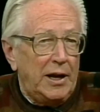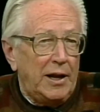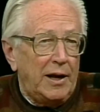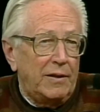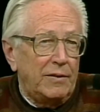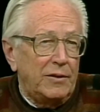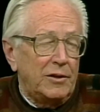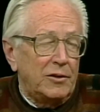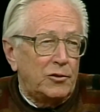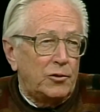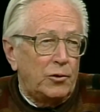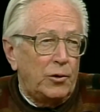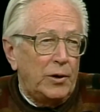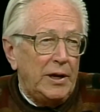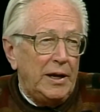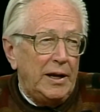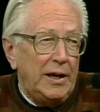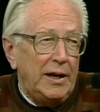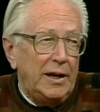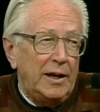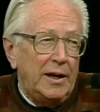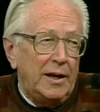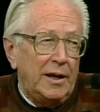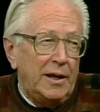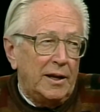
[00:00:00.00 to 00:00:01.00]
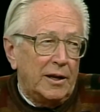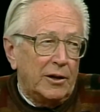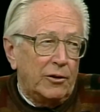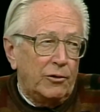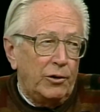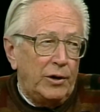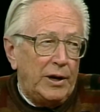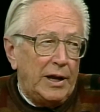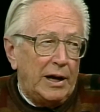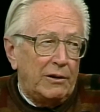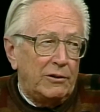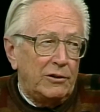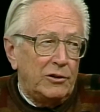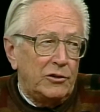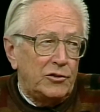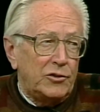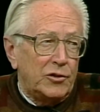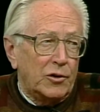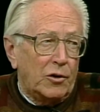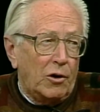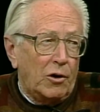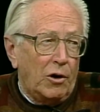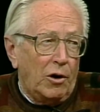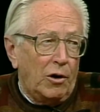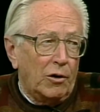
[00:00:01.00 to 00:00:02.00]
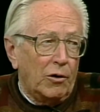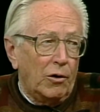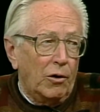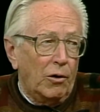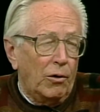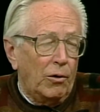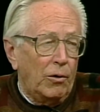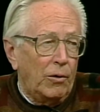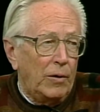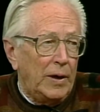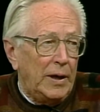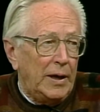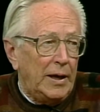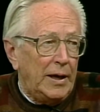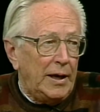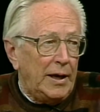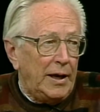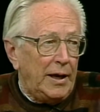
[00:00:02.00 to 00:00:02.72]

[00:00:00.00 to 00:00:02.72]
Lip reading: to get on the train, go down to Chicago,